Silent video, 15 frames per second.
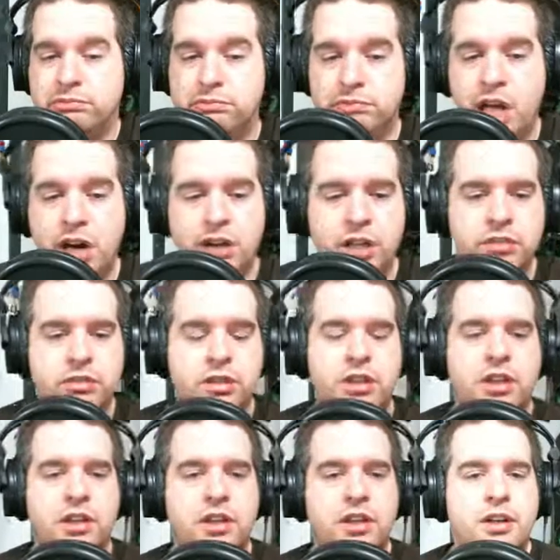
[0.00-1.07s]
I don't know.
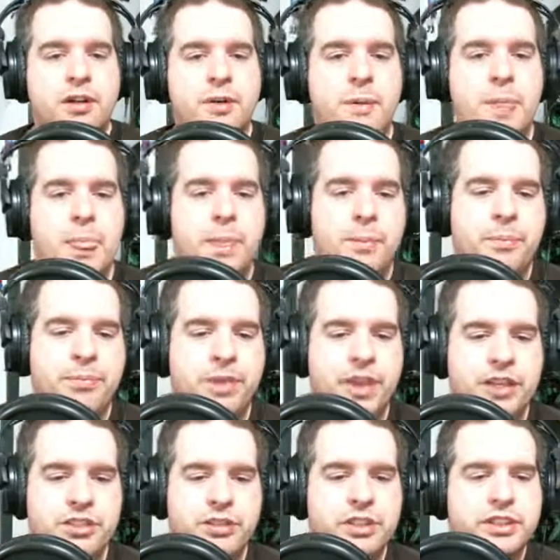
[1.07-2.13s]
That
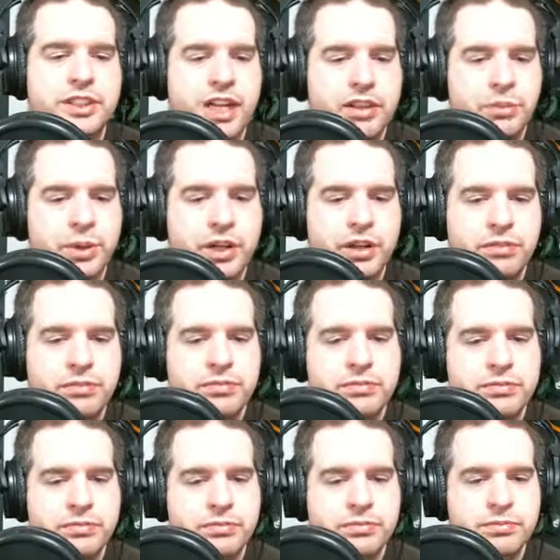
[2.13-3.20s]
is always kind of weird
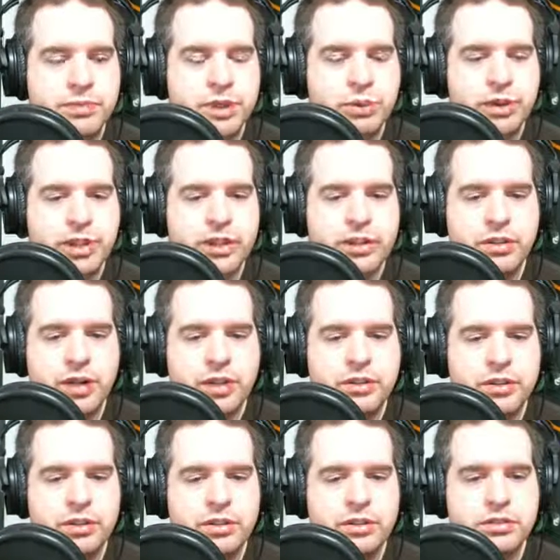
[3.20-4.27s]
between the two
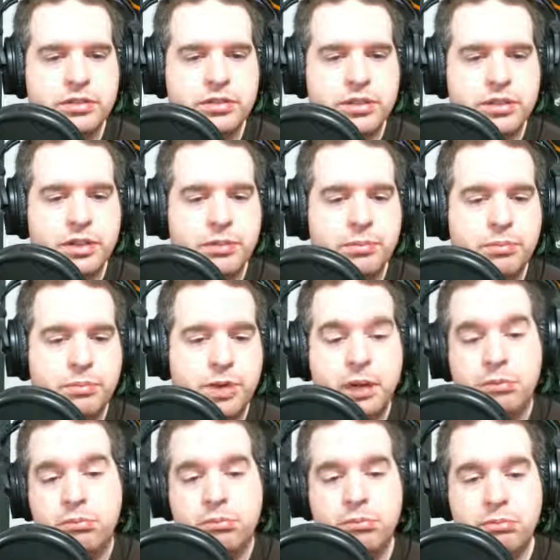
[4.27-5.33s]
consoles,
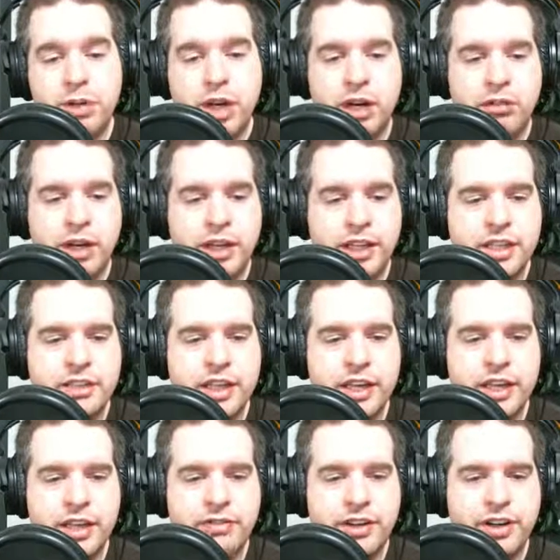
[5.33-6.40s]
but at least they
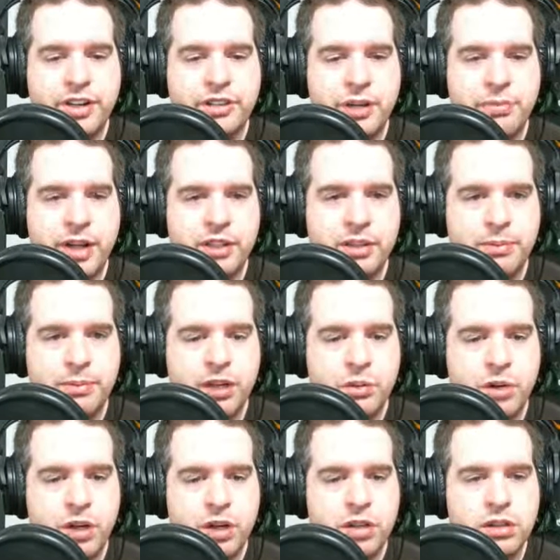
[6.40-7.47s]
could figure something out to make it
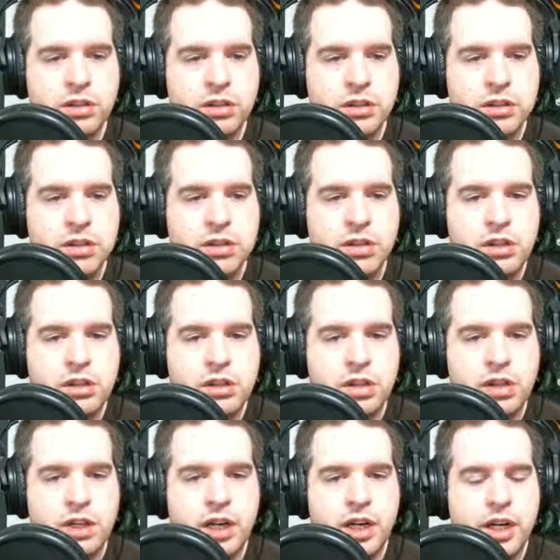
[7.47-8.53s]
work.
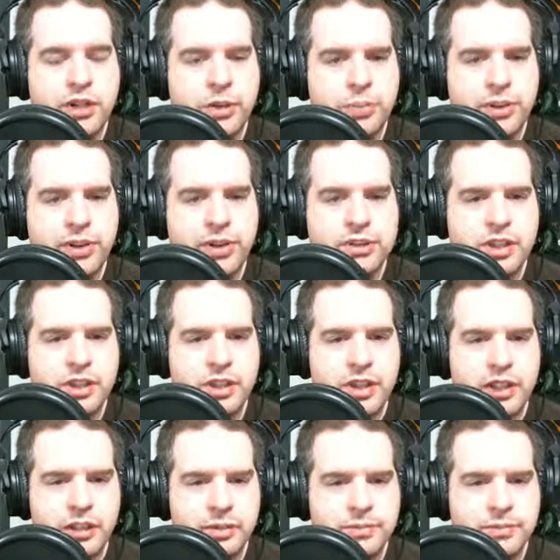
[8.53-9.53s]
You put this on here.